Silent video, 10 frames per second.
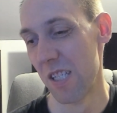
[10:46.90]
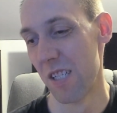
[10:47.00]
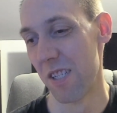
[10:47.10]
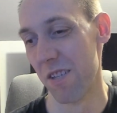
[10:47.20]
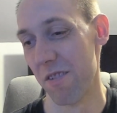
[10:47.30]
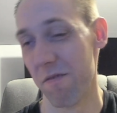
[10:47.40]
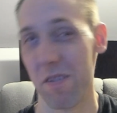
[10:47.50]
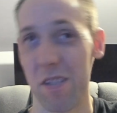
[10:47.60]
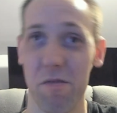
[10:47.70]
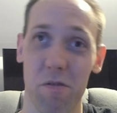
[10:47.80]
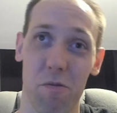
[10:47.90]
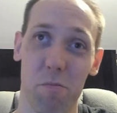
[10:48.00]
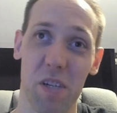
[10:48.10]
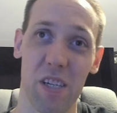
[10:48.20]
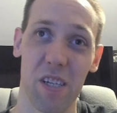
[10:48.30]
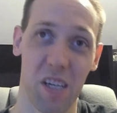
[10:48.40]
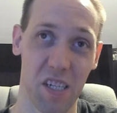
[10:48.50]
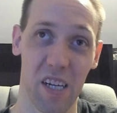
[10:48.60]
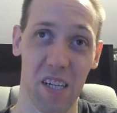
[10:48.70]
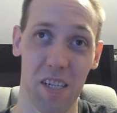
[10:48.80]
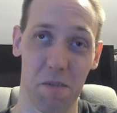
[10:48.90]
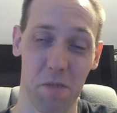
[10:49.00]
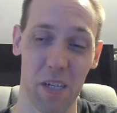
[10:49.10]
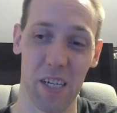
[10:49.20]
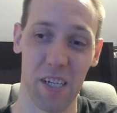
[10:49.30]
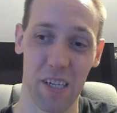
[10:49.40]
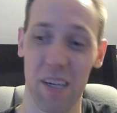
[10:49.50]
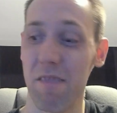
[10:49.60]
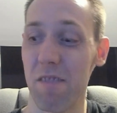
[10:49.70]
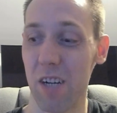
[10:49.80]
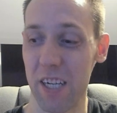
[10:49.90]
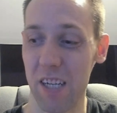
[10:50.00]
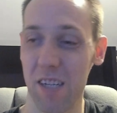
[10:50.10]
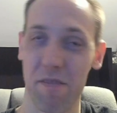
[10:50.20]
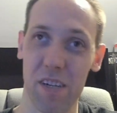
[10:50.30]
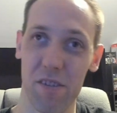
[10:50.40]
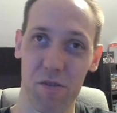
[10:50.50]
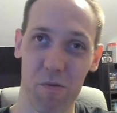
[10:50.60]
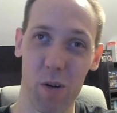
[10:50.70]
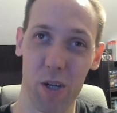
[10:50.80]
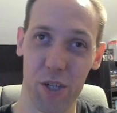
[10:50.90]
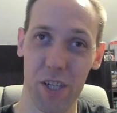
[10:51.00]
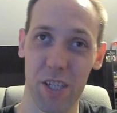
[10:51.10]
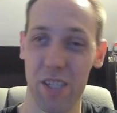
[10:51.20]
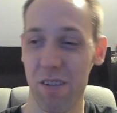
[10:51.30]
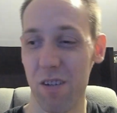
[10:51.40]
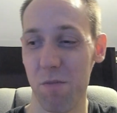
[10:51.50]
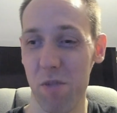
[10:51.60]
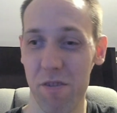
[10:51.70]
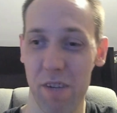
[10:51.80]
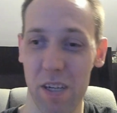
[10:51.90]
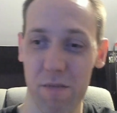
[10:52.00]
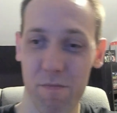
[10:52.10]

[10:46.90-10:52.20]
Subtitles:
So it will be exciting whenever I get around to watching it on Blu-ray.